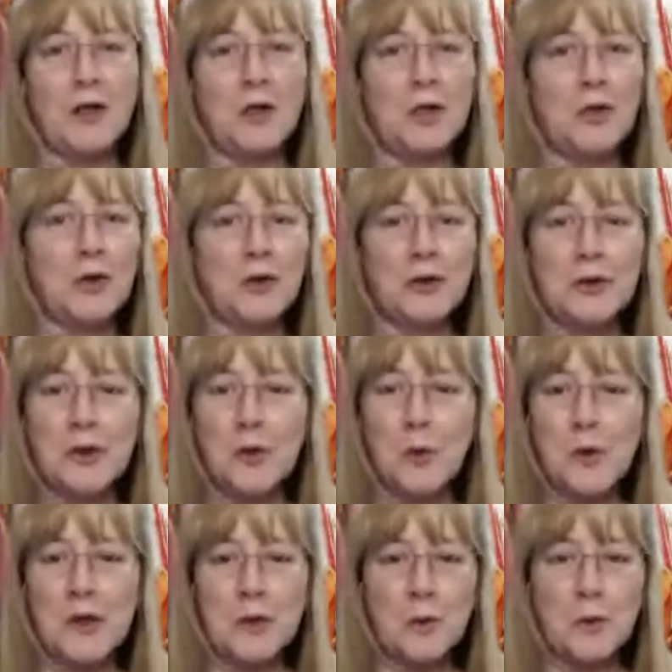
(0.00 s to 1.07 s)
learn
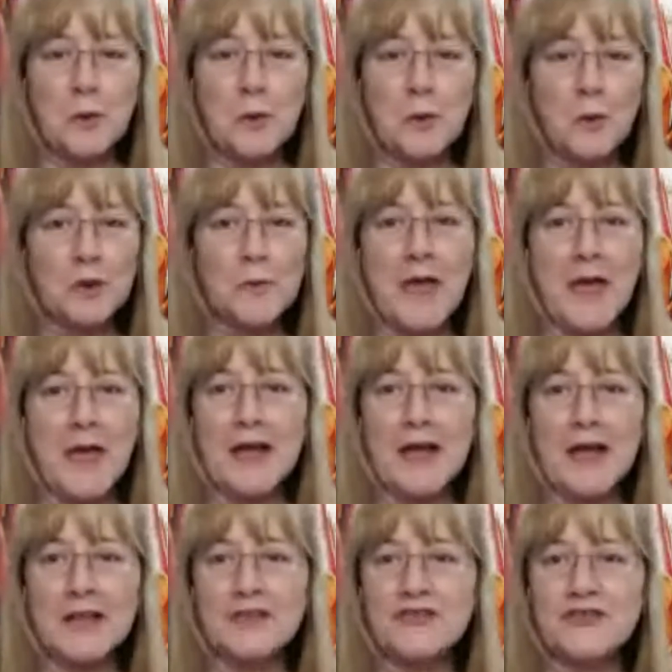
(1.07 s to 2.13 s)
quick all about
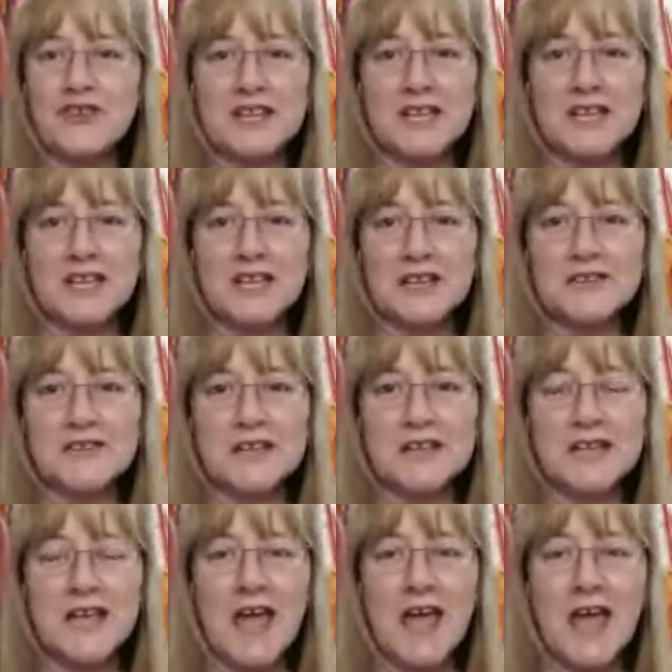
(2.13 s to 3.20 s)

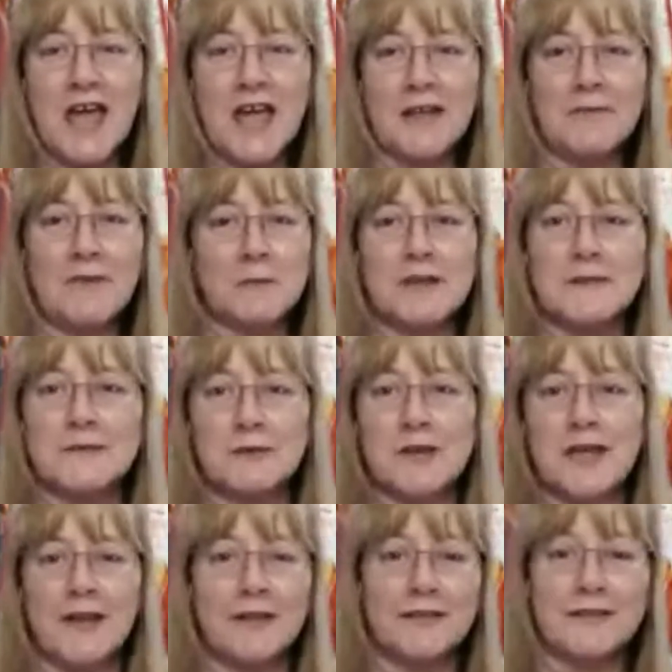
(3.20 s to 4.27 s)
genealogy and family
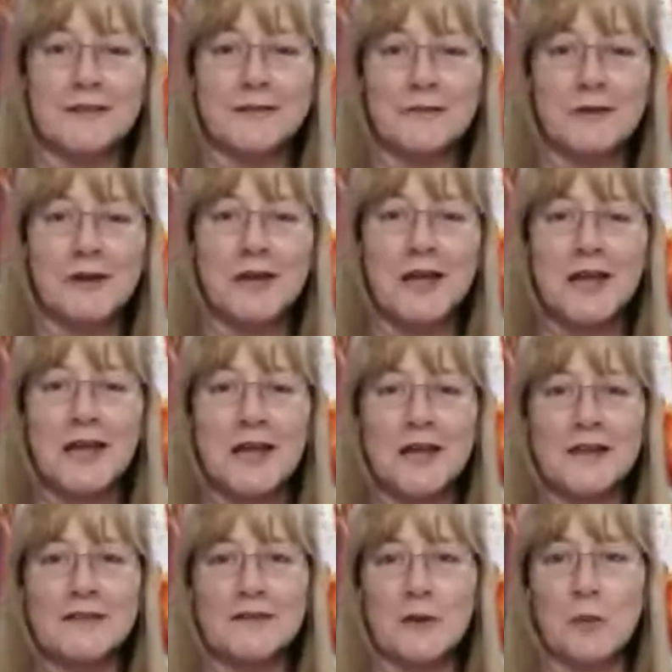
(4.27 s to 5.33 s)
history, ancestry.
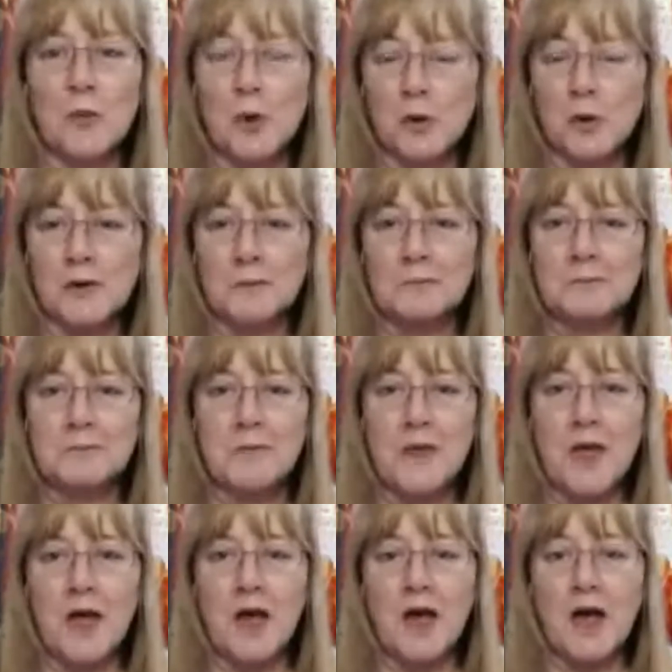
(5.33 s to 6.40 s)
So welcome.
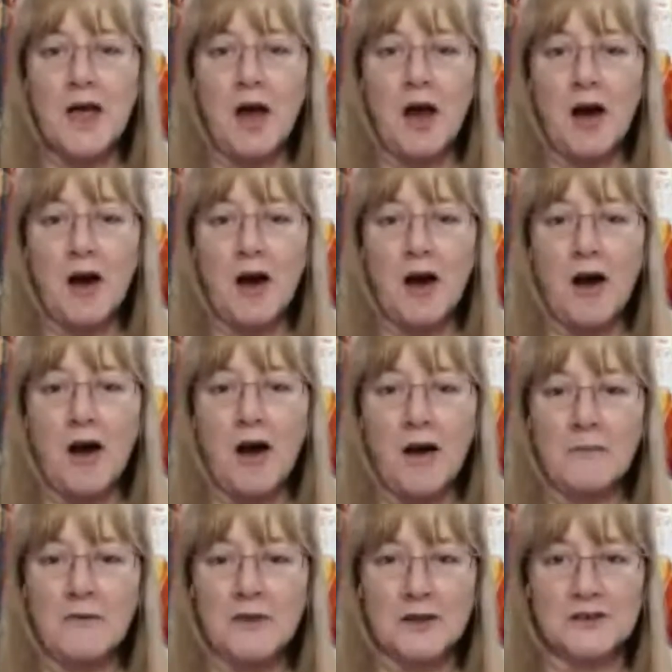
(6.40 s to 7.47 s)
I'm
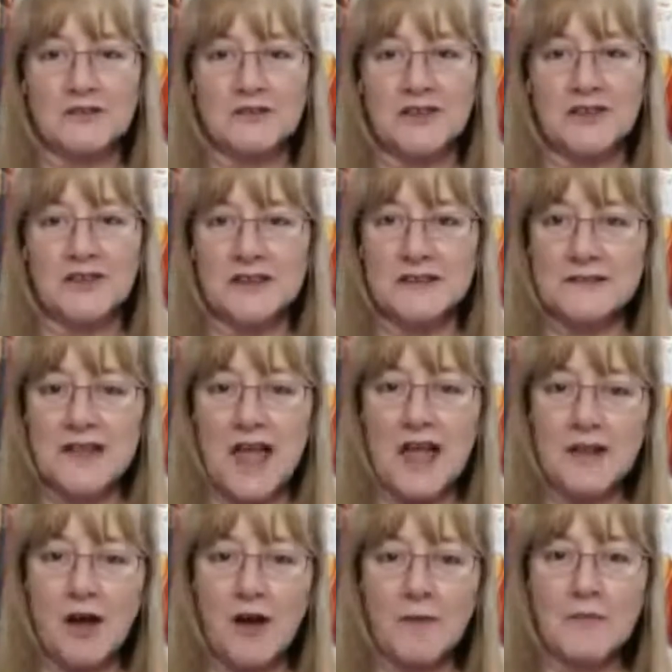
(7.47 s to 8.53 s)
Fiona Tellesson
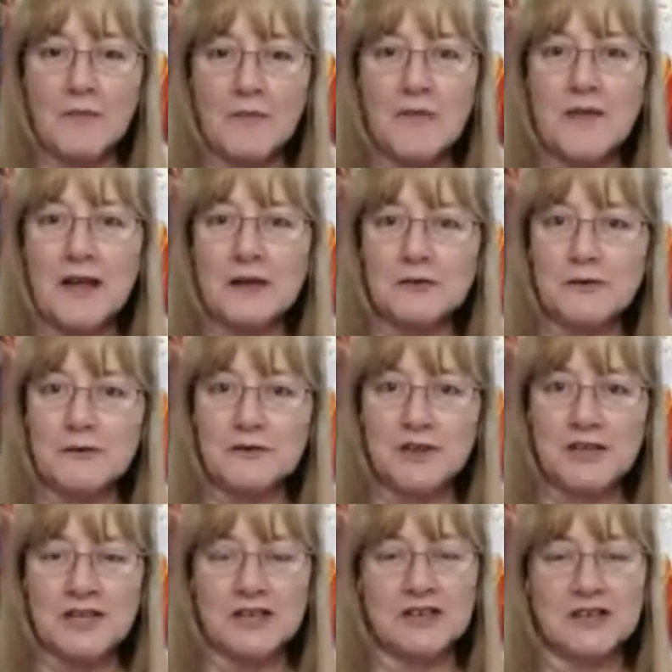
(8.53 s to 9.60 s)
and I'm the founder
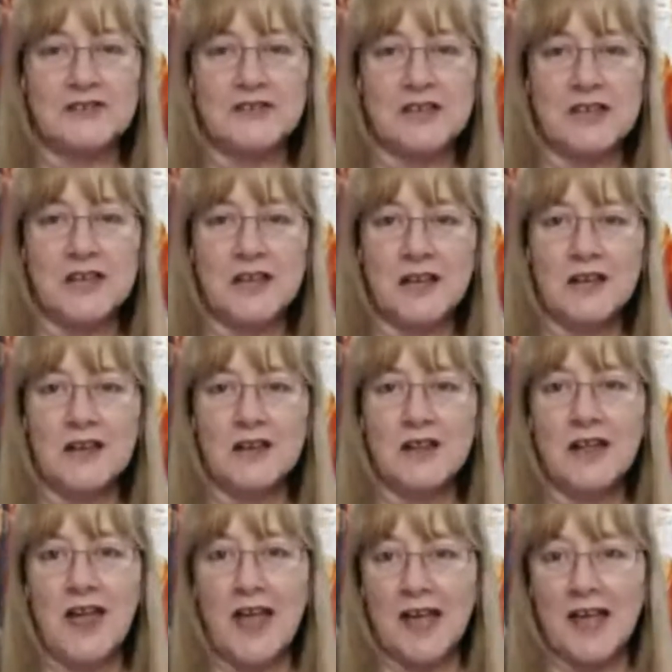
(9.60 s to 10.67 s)
of
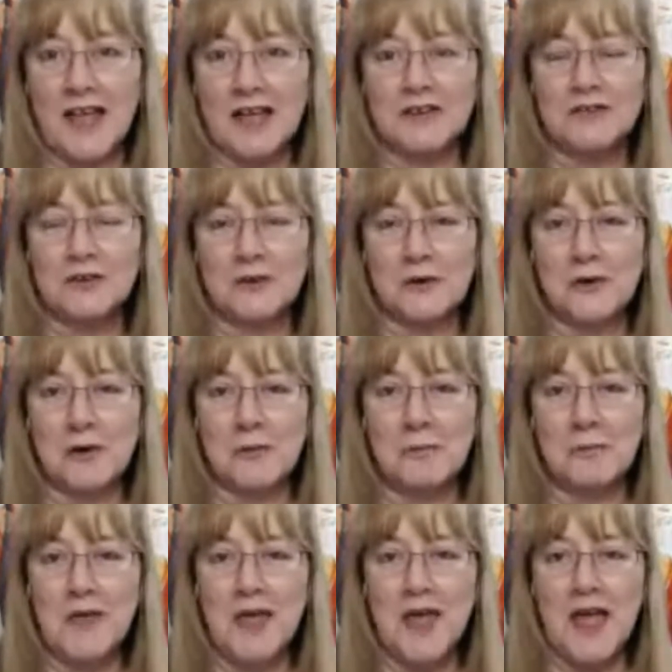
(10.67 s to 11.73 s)

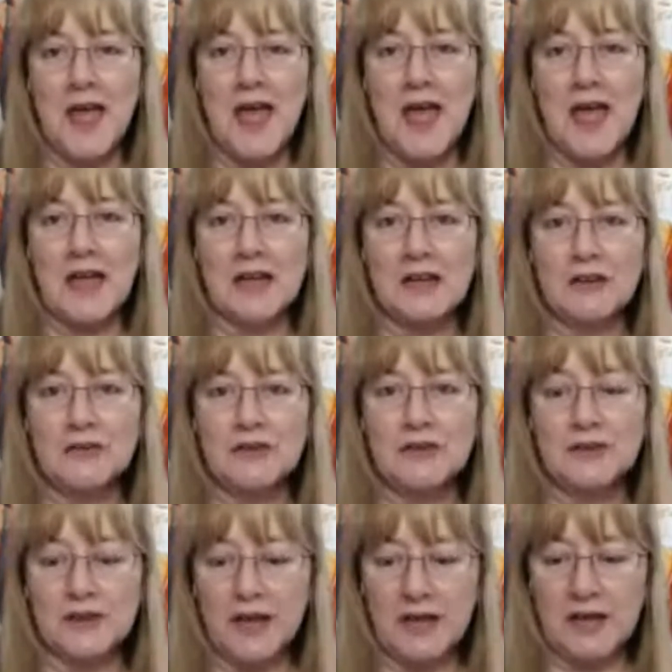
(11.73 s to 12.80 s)
genealogyhangout.com,
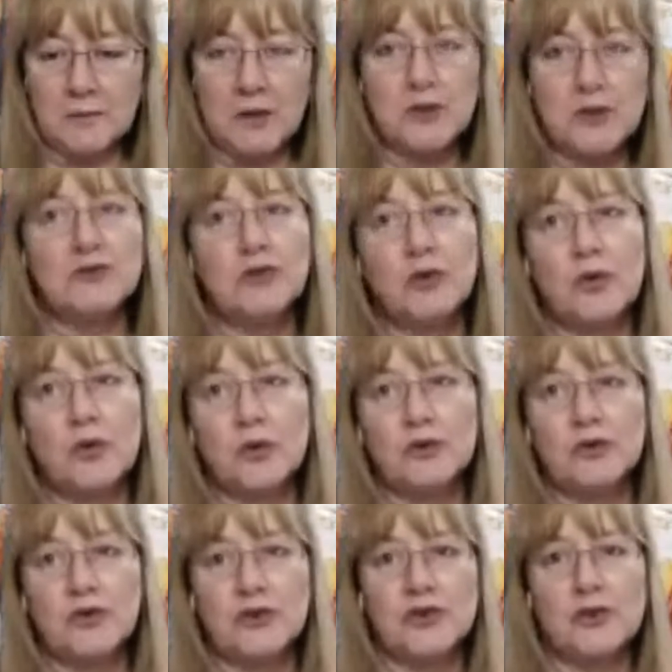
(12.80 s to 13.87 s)
and today I'm going to
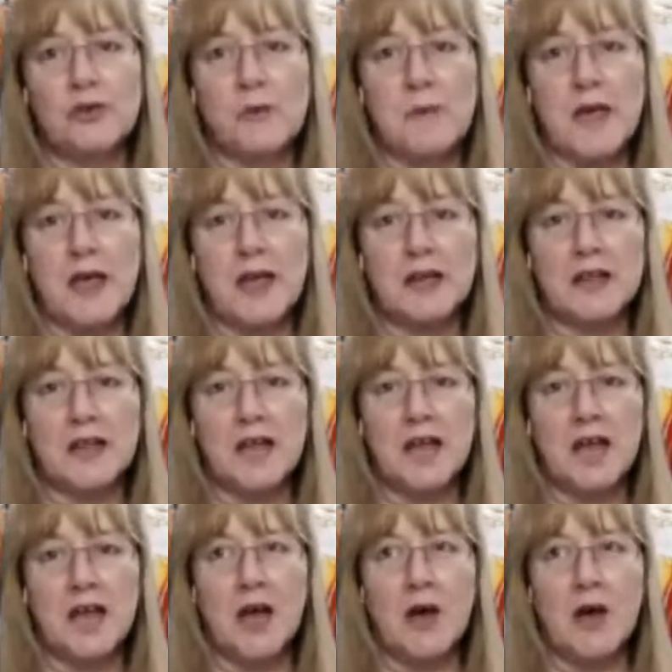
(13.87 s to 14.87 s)
talk to you about